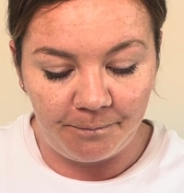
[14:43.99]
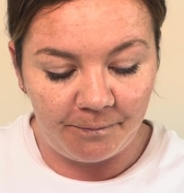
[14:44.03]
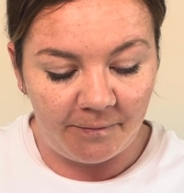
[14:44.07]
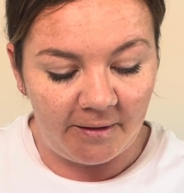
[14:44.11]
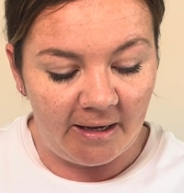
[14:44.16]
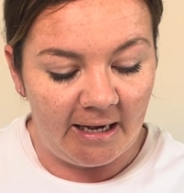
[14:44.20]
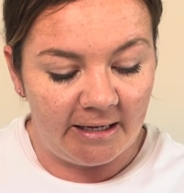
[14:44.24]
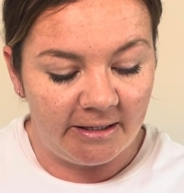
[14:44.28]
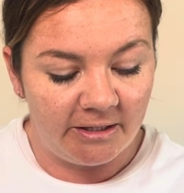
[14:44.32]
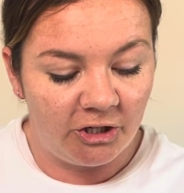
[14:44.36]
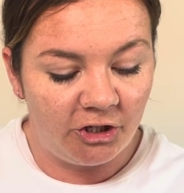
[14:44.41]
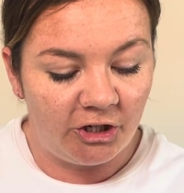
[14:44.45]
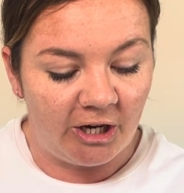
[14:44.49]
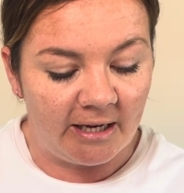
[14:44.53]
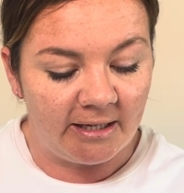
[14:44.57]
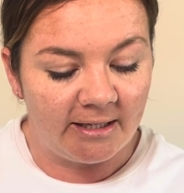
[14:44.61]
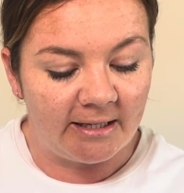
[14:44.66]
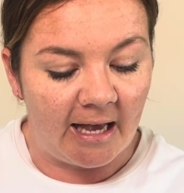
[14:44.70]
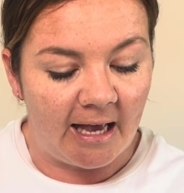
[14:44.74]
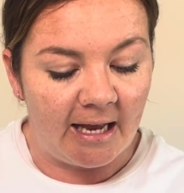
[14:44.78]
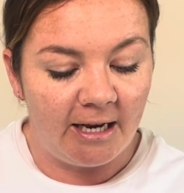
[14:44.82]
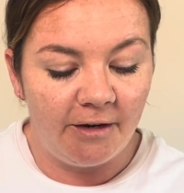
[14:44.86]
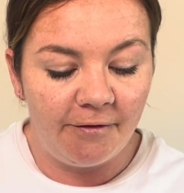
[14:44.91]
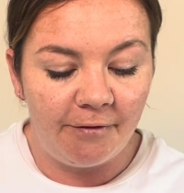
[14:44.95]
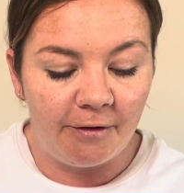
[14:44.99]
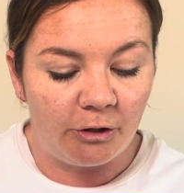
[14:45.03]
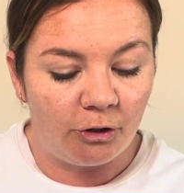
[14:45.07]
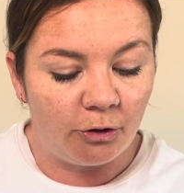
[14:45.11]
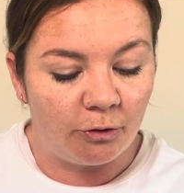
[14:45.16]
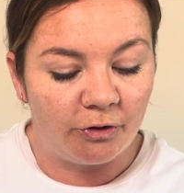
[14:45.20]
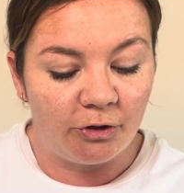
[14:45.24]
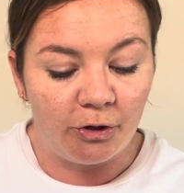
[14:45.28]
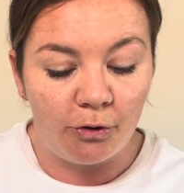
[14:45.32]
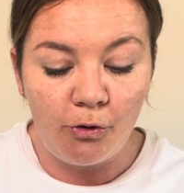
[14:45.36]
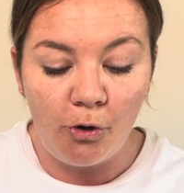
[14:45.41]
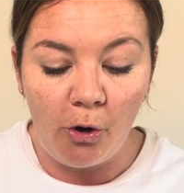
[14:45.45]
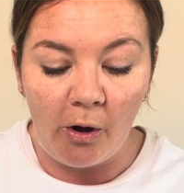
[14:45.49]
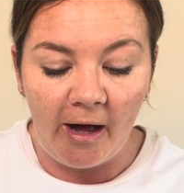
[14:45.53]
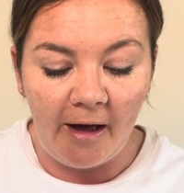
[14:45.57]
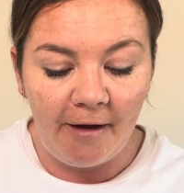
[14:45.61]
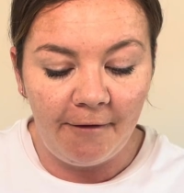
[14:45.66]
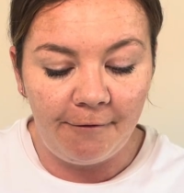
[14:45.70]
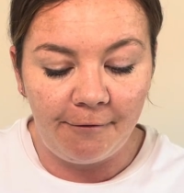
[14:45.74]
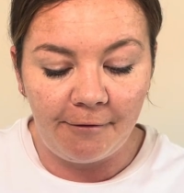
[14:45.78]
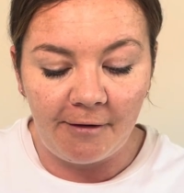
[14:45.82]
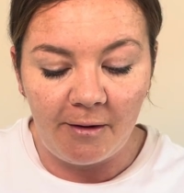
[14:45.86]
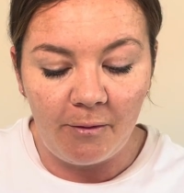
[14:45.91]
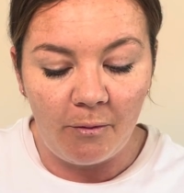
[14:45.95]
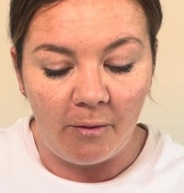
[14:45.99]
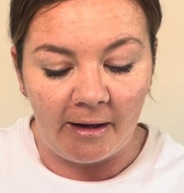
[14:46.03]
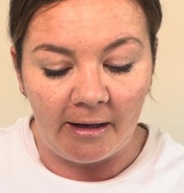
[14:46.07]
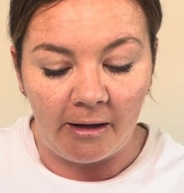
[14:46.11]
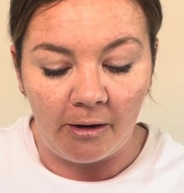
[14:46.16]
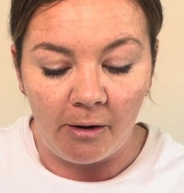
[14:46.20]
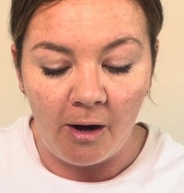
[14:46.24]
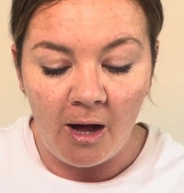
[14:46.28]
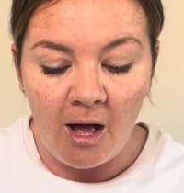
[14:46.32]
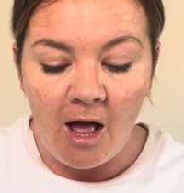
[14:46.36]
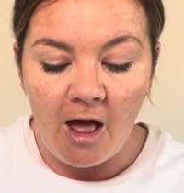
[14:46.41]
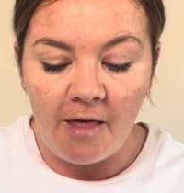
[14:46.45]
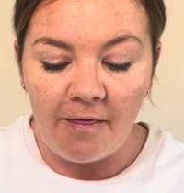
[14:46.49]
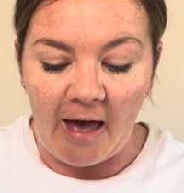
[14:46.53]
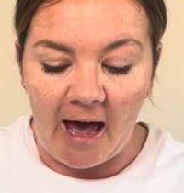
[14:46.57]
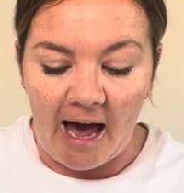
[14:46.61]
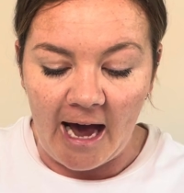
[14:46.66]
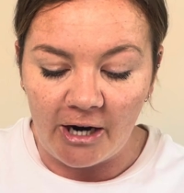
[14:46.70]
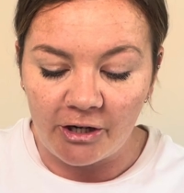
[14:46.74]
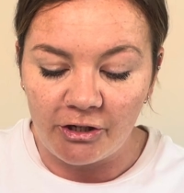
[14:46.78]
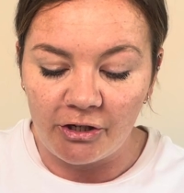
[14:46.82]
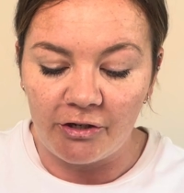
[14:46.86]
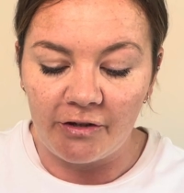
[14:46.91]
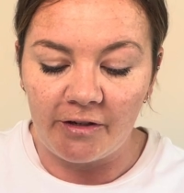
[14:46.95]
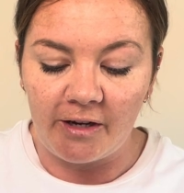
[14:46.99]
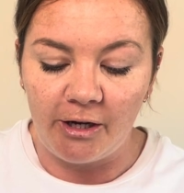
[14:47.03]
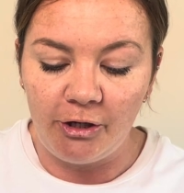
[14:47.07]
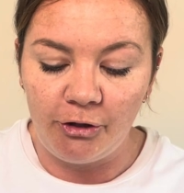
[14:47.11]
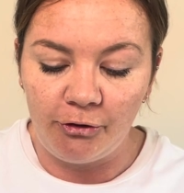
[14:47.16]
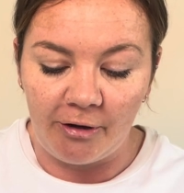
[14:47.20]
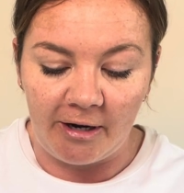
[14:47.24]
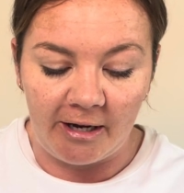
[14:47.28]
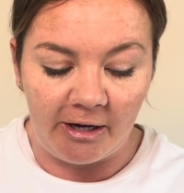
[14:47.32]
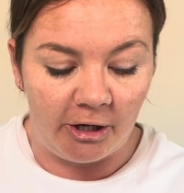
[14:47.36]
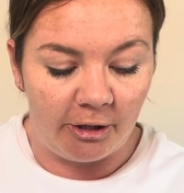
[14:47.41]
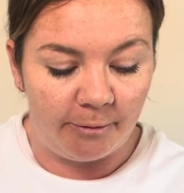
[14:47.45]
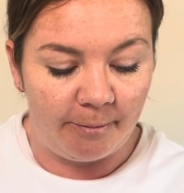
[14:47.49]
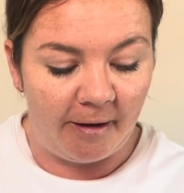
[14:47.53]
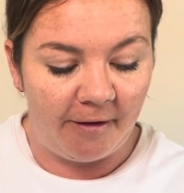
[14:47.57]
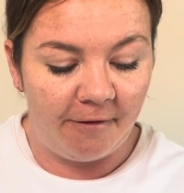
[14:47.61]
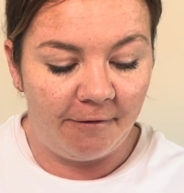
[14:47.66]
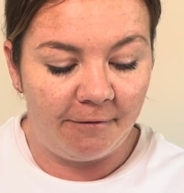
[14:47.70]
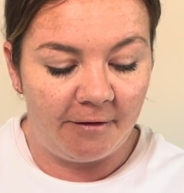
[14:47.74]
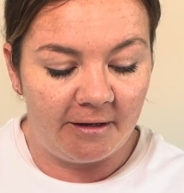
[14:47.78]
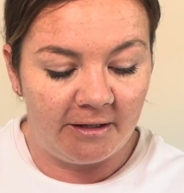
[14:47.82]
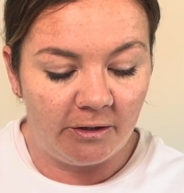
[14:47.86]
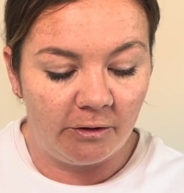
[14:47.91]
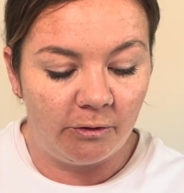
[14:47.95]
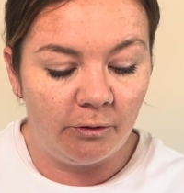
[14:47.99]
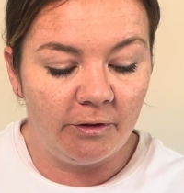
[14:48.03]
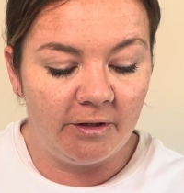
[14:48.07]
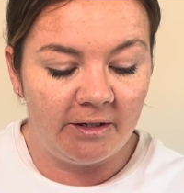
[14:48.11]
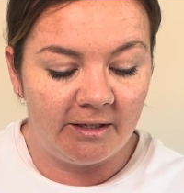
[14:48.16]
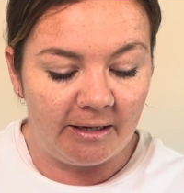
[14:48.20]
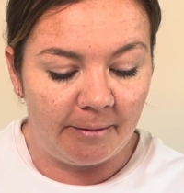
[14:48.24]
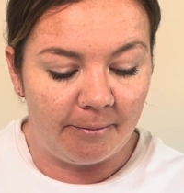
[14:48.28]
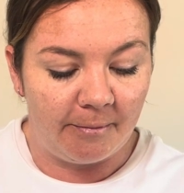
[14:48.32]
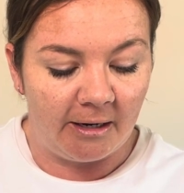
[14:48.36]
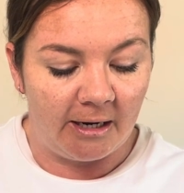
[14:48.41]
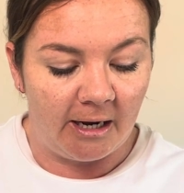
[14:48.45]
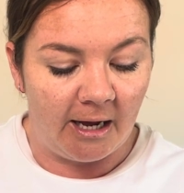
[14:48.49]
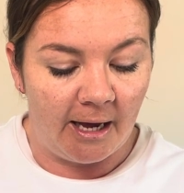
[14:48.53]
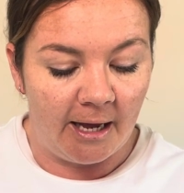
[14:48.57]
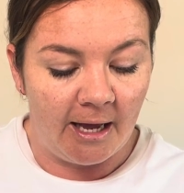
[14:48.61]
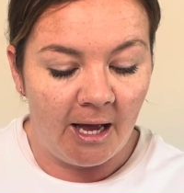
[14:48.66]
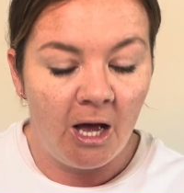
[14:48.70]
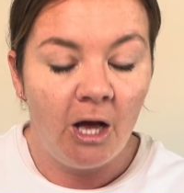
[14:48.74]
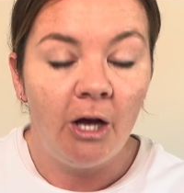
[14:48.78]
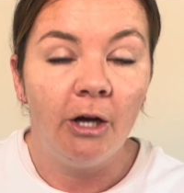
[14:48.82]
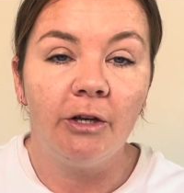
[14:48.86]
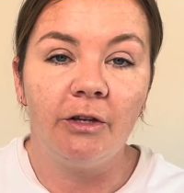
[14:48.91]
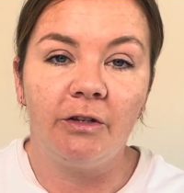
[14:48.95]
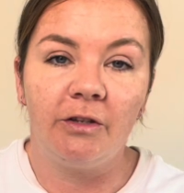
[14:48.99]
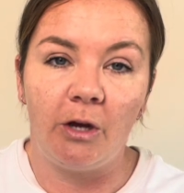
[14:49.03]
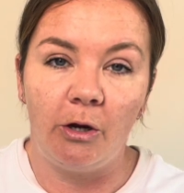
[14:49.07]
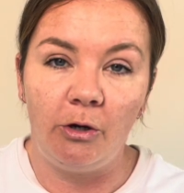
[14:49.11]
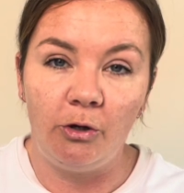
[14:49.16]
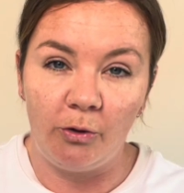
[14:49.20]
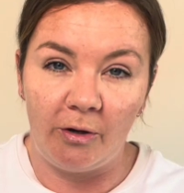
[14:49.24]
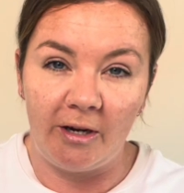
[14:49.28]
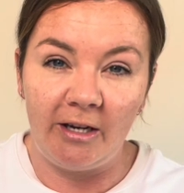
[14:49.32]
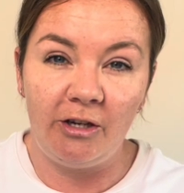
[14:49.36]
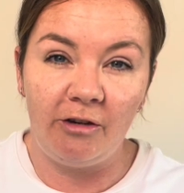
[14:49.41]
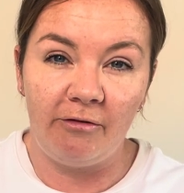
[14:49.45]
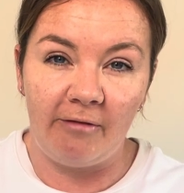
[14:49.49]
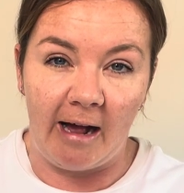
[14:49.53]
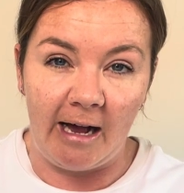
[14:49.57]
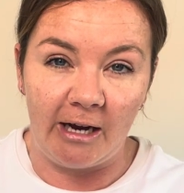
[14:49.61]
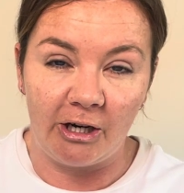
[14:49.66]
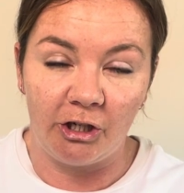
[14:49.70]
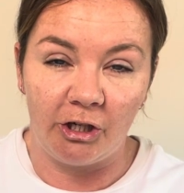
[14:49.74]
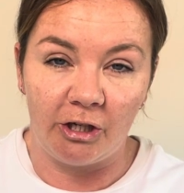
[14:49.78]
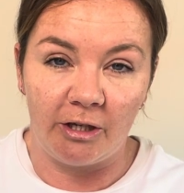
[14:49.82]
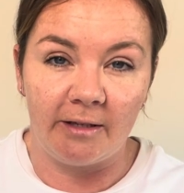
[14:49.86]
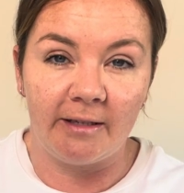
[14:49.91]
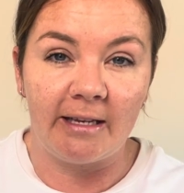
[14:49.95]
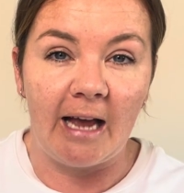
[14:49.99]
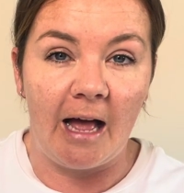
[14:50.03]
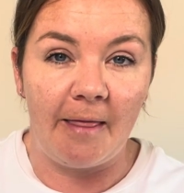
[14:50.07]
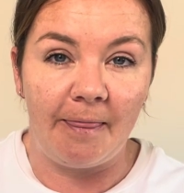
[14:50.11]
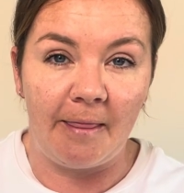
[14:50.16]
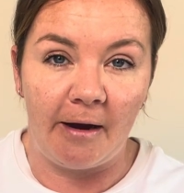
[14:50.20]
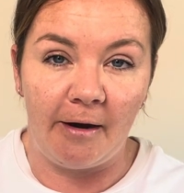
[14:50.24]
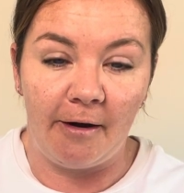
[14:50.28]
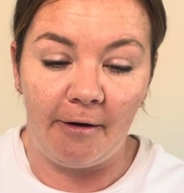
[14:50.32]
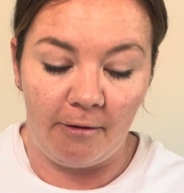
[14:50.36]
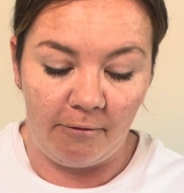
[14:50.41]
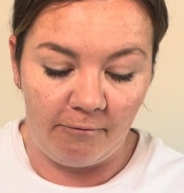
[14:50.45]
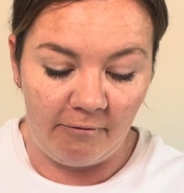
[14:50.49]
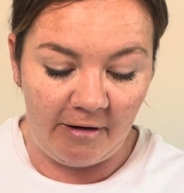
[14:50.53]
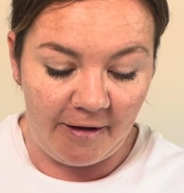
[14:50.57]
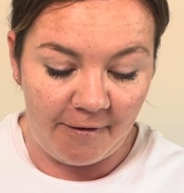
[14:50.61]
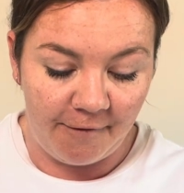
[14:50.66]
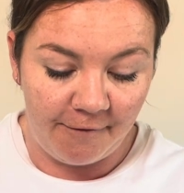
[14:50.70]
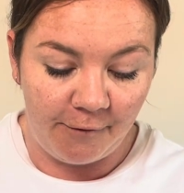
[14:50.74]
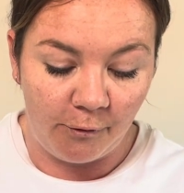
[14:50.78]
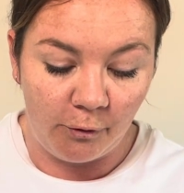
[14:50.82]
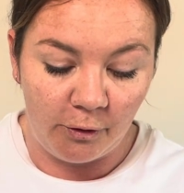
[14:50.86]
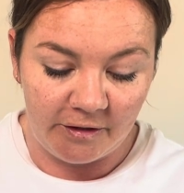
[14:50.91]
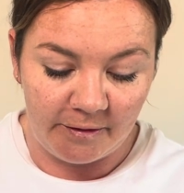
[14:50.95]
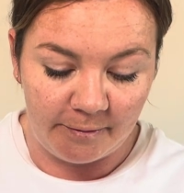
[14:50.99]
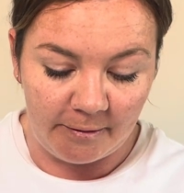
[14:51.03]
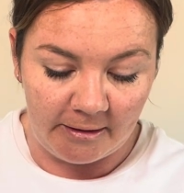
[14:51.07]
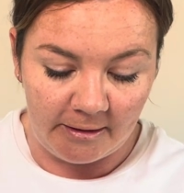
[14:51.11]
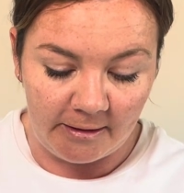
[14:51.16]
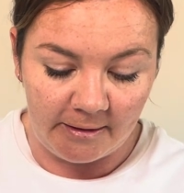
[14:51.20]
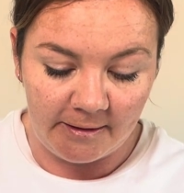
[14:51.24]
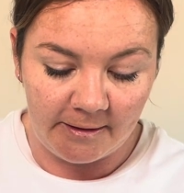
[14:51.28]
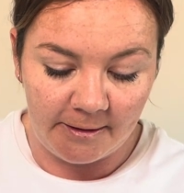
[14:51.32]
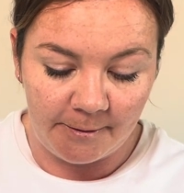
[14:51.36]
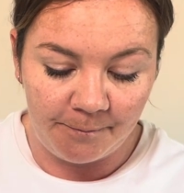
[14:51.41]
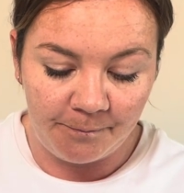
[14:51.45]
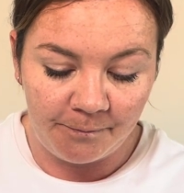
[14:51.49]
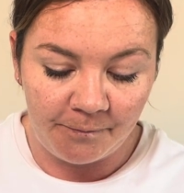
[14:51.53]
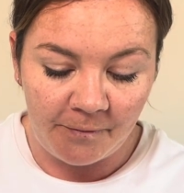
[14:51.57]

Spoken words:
It suggests that individuals do not have free will, that actions are triggered by physical stimuli, social interactions, and their reinforcements.